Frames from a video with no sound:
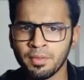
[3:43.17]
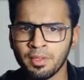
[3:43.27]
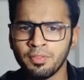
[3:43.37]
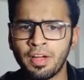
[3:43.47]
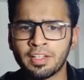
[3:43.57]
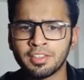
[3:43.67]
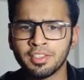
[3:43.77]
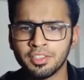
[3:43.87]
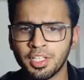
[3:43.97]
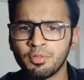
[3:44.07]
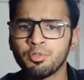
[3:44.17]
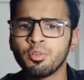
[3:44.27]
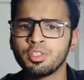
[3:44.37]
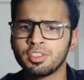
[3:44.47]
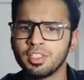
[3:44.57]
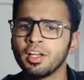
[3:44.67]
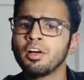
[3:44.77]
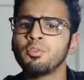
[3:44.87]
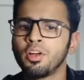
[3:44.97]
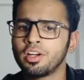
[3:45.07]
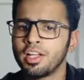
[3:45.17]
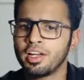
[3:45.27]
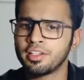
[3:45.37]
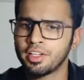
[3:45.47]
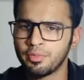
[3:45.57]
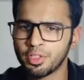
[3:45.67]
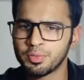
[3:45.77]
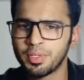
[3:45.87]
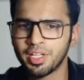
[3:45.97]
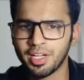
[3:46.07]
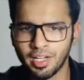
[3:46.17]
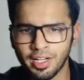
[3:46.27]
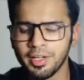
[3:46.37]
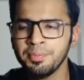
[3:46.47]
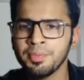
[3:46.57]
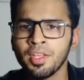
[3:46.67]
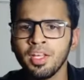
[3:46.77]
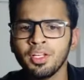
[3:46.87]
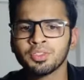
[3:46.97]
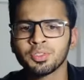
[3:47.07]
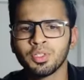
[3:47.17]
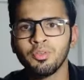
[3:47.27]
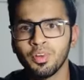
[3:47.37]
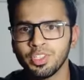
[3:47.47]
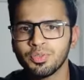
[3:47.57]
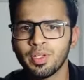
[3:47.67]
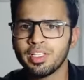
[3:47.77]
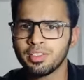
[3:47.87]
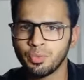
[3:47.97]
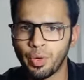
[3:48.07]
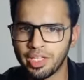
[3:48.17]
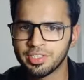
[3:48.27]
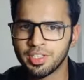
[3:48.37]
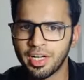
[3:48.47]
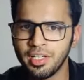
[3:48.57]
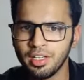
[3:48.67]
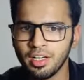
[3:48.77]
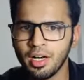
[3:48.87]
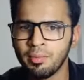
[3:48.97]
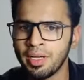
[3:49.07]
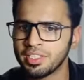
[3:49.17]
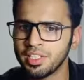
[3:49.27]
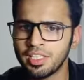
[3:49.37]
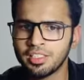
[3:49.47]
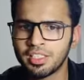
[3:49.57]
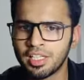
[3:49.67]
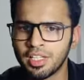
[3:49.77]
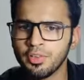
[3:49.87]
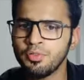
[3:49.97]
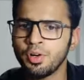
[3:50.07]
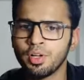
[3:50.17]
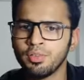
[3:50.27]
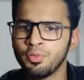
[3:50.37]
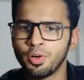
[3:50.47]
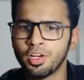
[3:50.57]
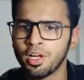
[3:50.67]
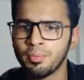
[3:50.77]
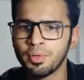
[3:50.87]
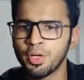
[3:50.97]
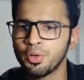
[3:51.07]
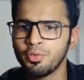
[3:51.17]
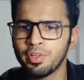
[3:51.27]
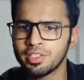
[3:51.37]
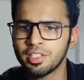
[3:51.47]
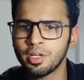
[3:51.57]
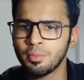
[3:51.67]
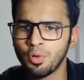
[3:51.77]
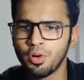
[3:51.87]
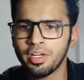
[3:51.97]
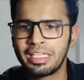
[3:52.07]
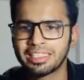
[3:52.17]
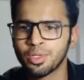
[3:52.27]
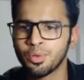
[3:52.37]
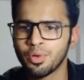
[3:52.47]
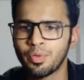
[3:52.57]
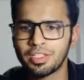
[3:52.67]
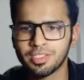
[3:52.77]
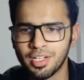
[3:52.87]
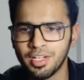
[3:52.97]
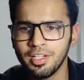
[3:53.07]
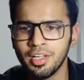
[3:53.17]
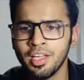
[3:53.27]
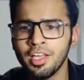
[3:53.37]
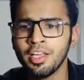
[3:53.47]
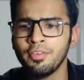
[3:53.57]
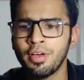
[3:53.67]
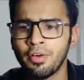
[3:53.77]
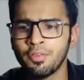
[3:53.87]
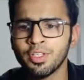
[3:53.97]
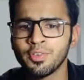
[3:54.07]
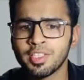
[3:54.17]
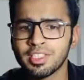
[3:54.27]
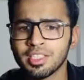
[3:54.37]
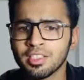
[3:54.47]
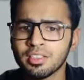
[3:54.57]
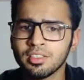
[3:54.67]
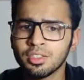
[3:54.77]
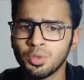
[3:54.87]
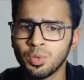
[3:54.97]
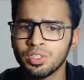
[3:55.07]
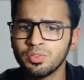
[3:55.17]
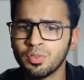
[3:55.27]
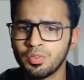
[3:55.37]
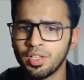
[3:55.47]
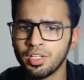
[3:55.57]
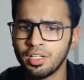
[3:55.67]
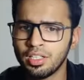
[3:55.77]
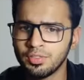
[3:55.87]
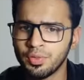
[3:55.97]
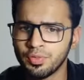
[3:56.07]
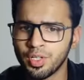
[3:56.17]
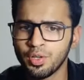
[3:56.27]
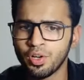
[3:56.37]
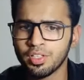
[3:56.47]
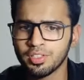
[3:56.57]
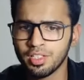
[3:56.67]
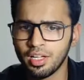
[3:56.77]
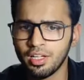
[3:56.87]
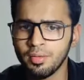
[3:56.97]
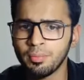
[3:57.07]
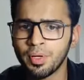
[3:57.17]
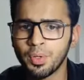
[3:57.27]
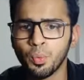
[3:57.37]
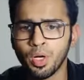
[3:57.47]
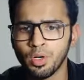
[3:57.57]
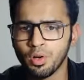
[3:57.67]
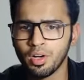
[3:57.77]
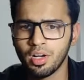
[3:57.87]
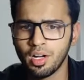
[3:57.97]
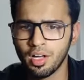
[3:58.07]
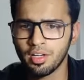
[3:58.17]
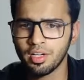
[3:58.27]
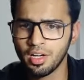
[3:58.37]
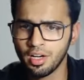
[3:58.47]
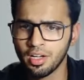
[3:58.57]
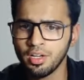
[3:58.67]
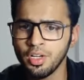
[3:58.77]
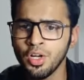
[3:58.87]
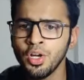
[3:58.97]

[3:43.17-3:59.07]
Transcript: the factors influencing foreign direct investment in India. So the first one is wage rate. A major incentive for a foreign company to invest in abroad is lower wage rate. If average wages in the US 50 is $15 an hour, but $1 an hour in India,